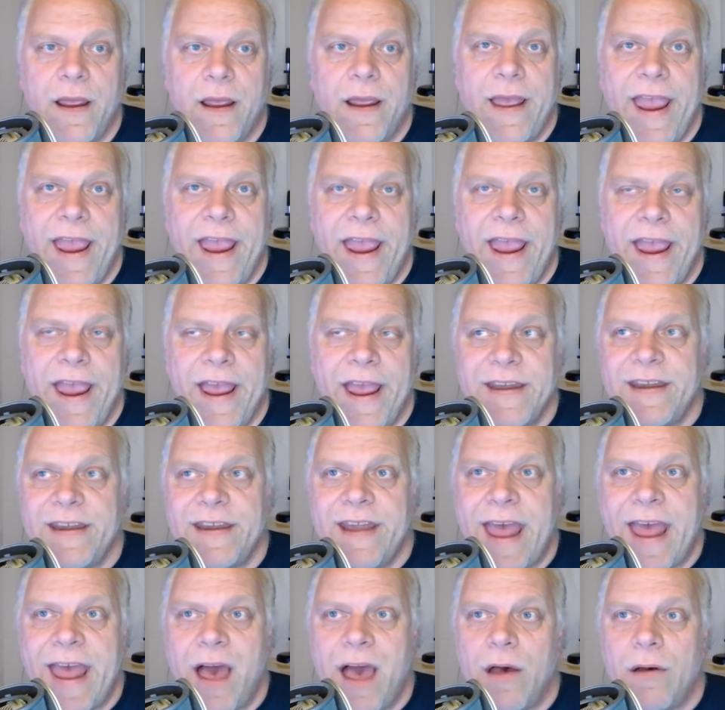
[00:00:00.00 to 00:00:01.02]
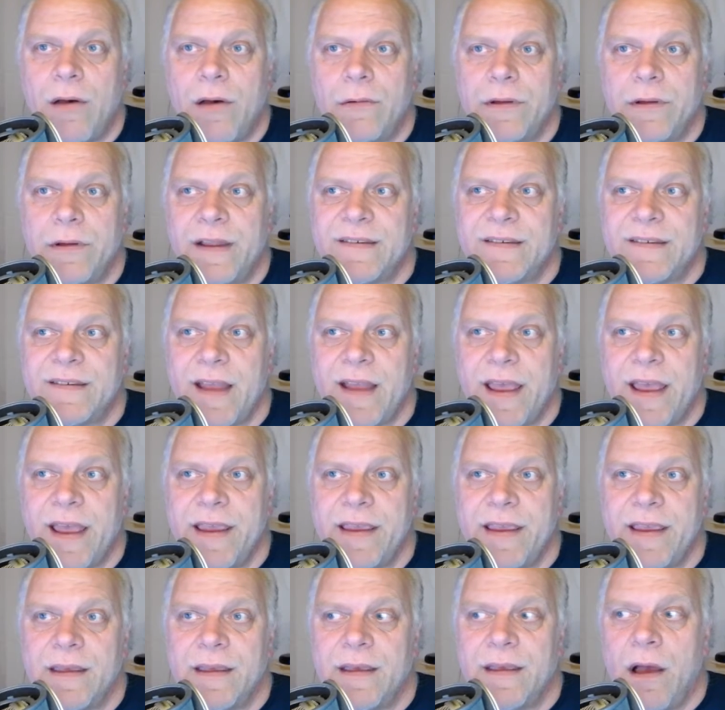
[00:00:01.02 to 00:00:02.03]
And now it's
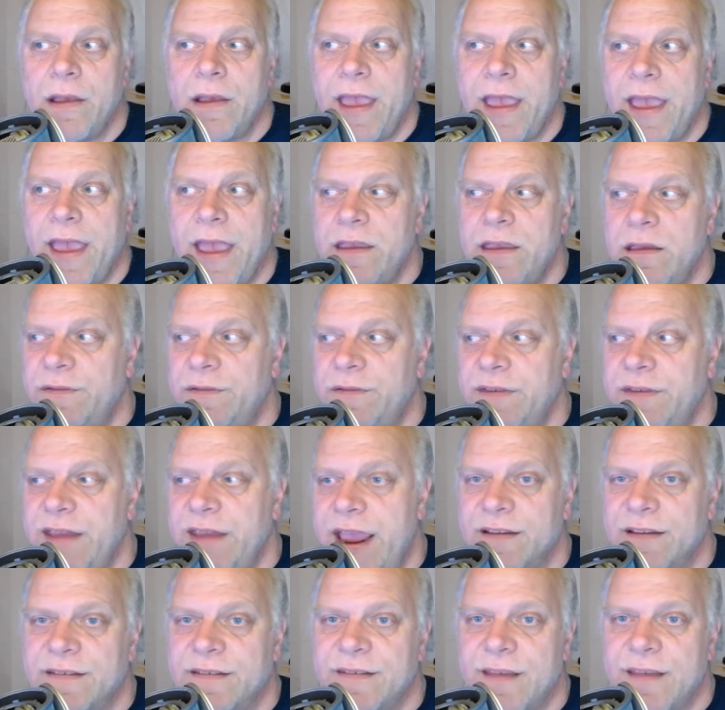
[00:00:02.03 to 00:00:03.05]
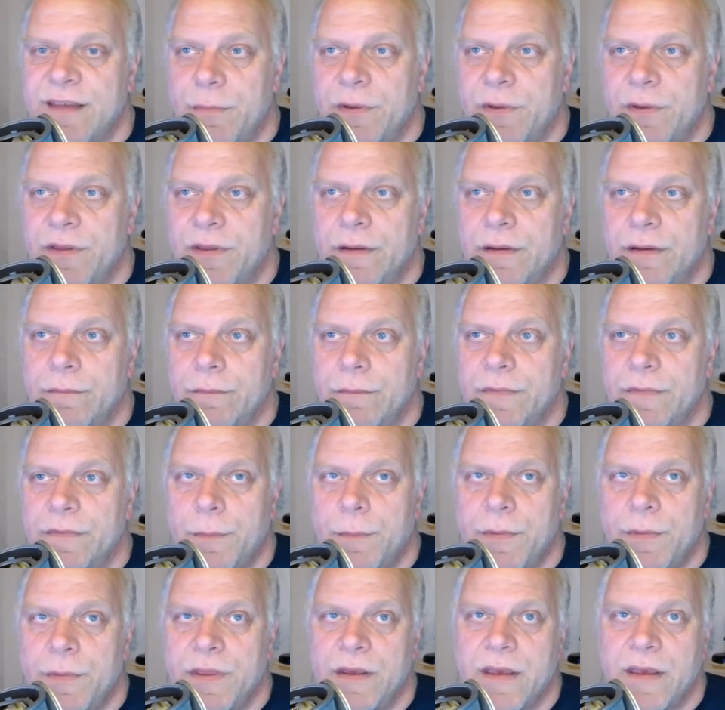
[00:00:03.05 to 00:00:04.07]
like, okay, you've taken some of the
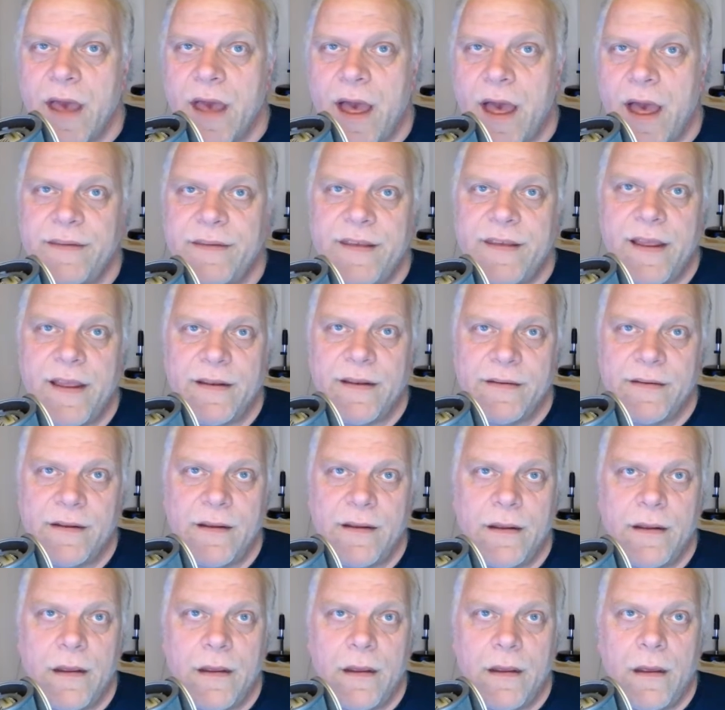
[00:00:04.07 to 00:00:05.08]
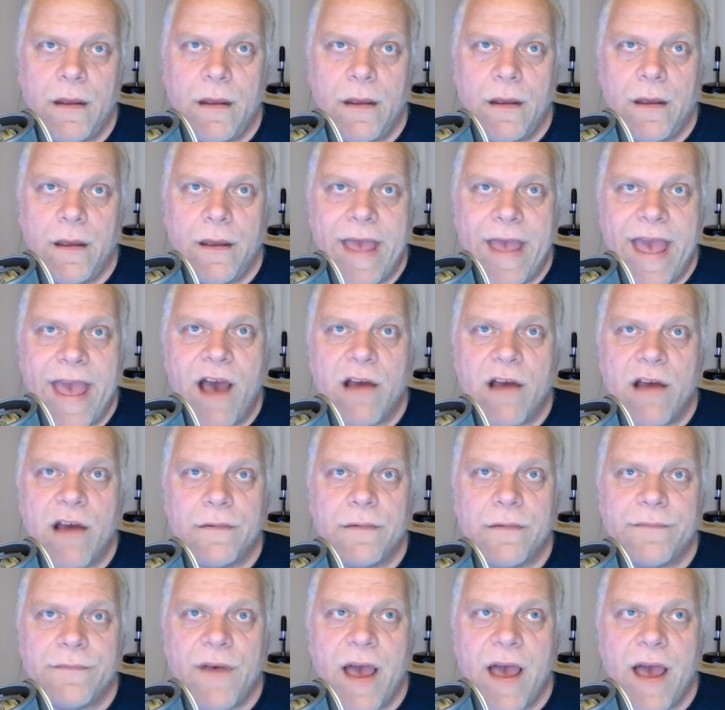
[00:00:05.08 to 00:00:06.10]
some of the content
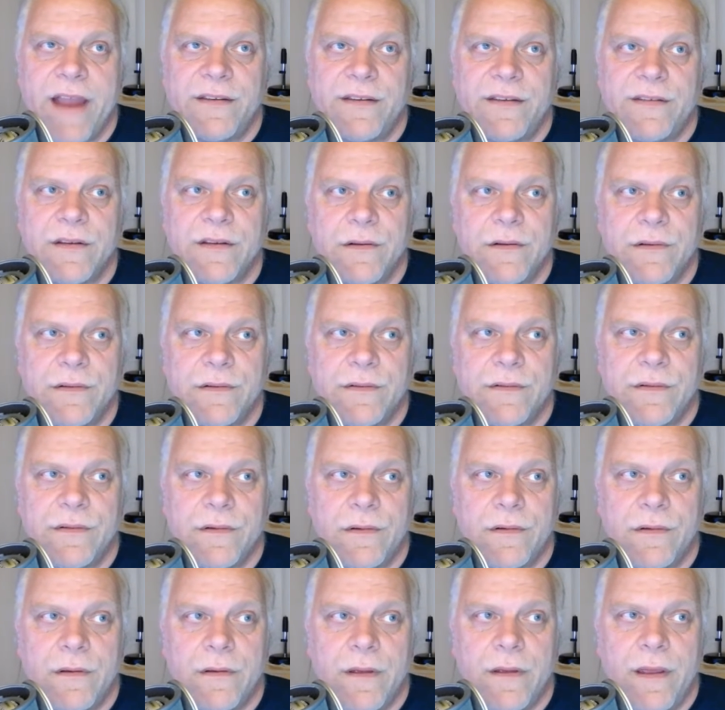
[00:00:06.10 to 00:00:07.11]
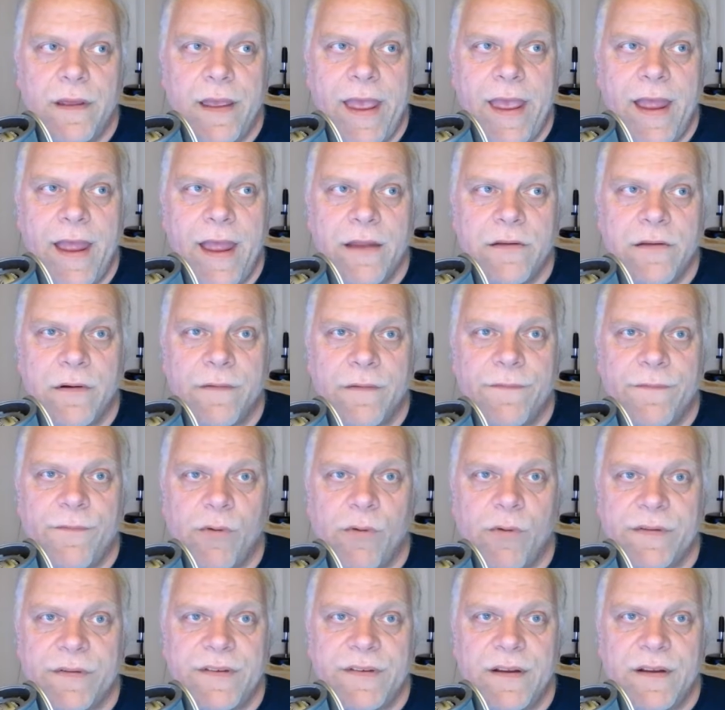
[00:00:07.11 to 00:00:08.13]
out of iTunes and you're
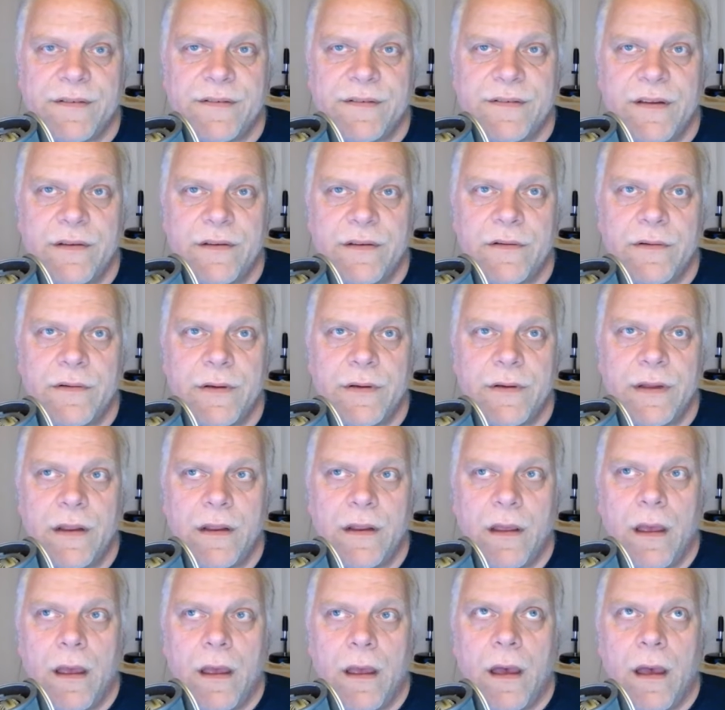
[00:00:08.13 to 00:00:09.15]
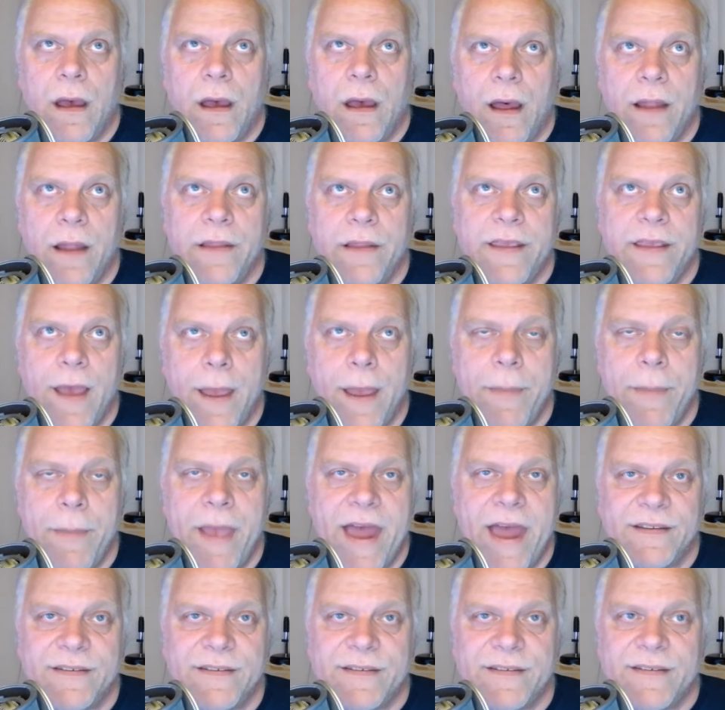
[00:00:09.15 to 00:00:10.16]
forcing us to do it on the
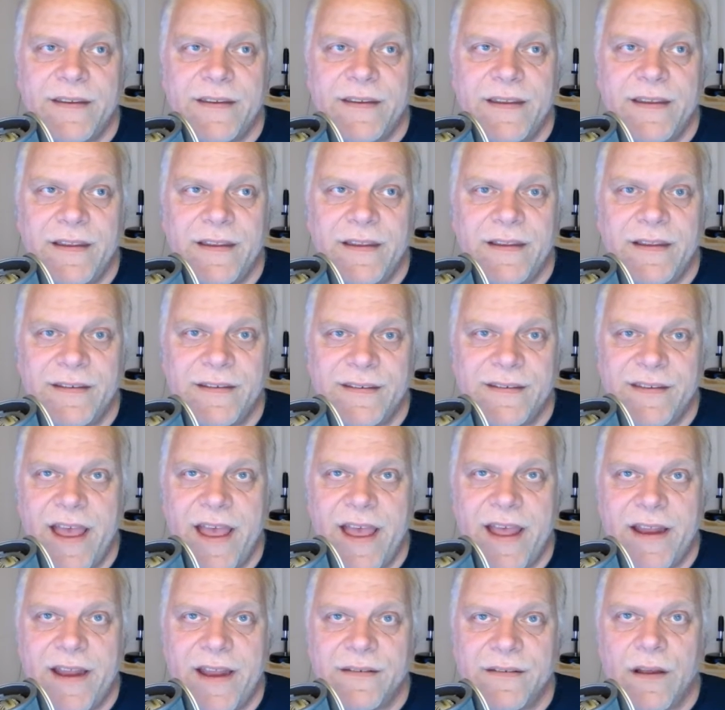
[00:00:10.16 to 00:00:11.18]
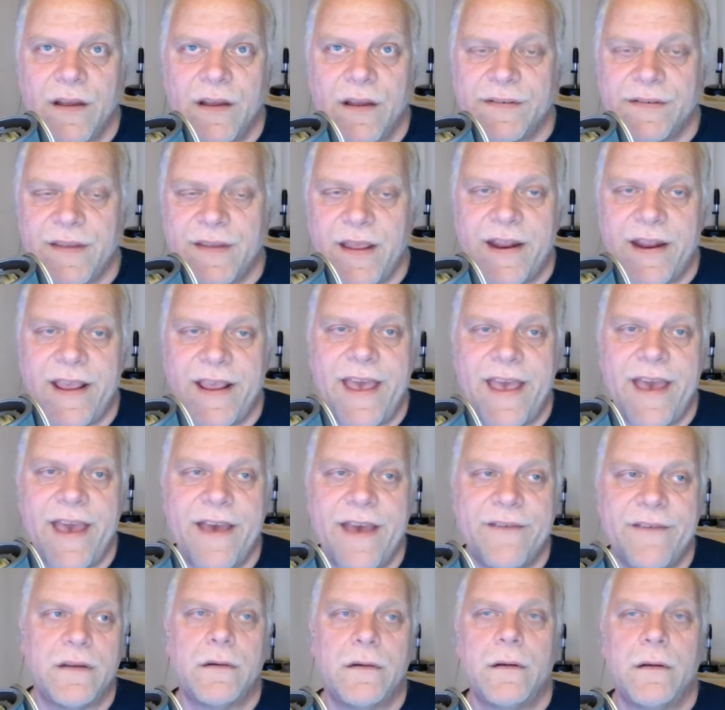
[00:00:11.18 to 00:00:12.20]
iPad in, instead. So instead of
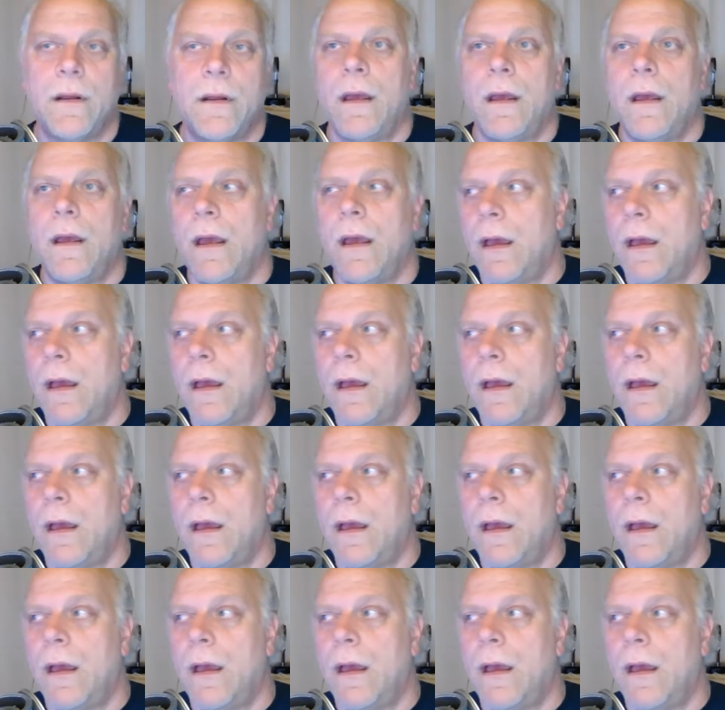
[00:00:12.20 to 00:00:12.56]
having,